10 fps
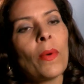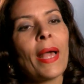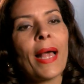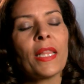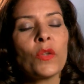Well,
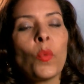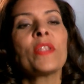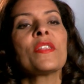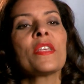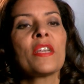Allan,
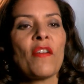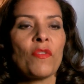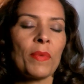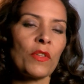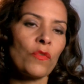what's the
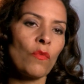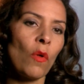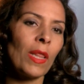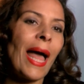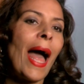government's
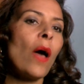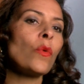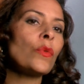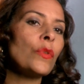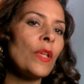role?
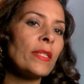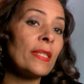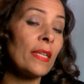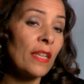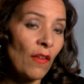How
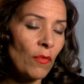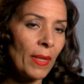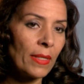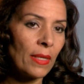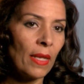does the
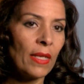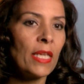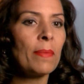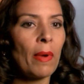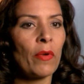government
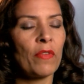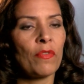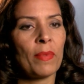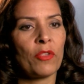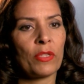keep our
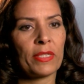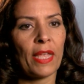information